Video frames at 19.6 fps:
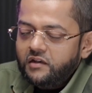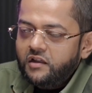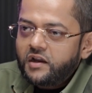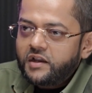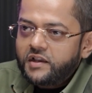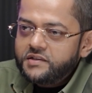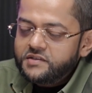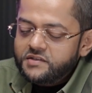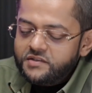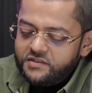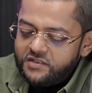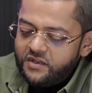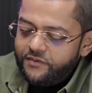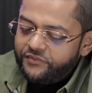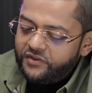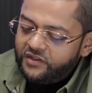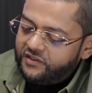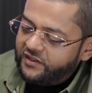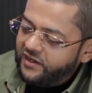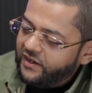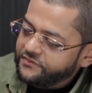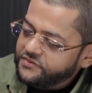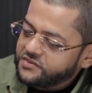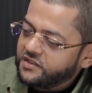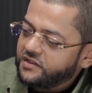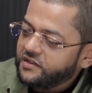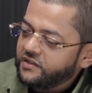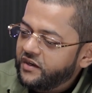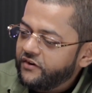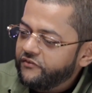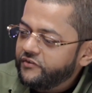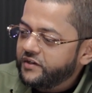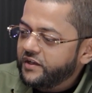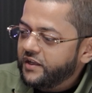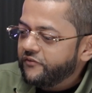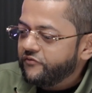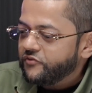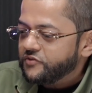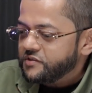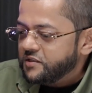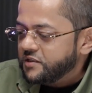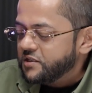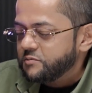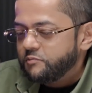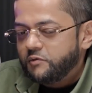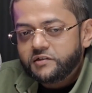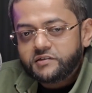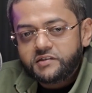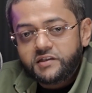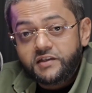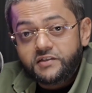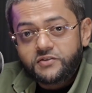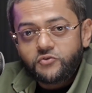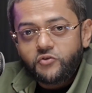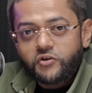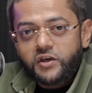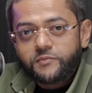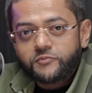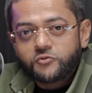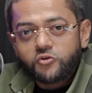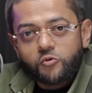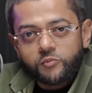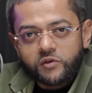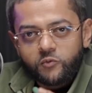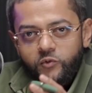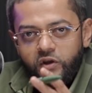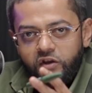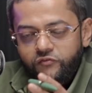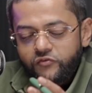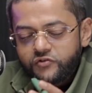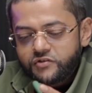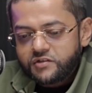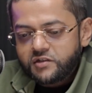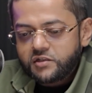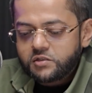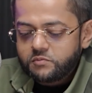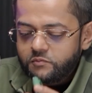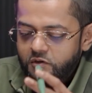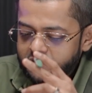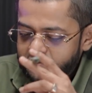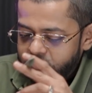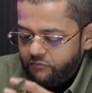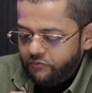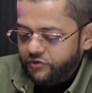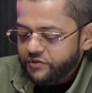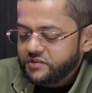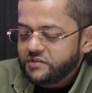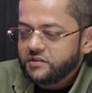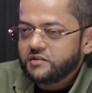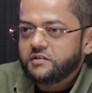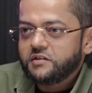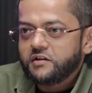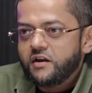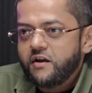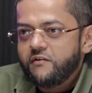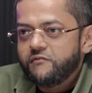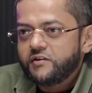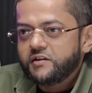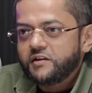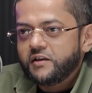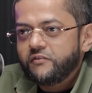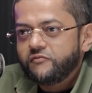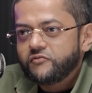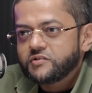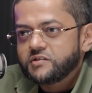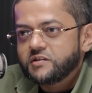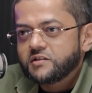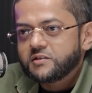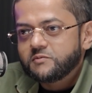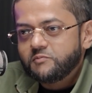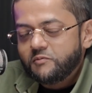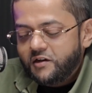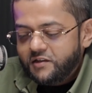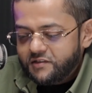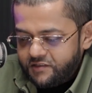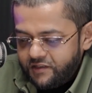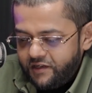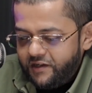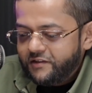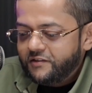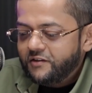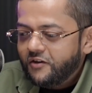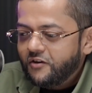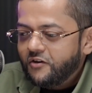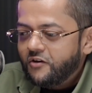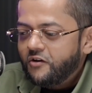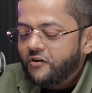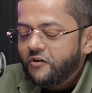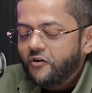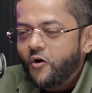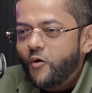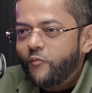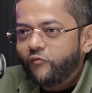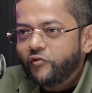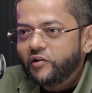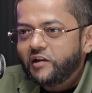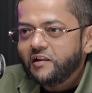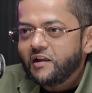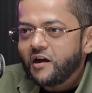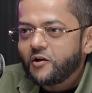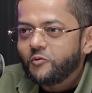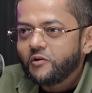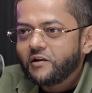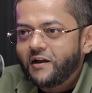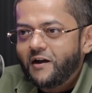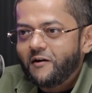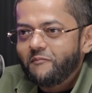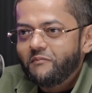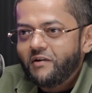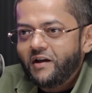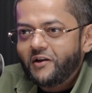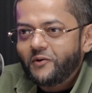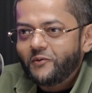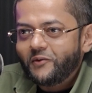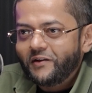Luck isn't something that I'm sitting every day for 6 months. Hey, Zoheb told me wait for 6 months. I'm going to sit here every day for 6 months and hopefully luck will come my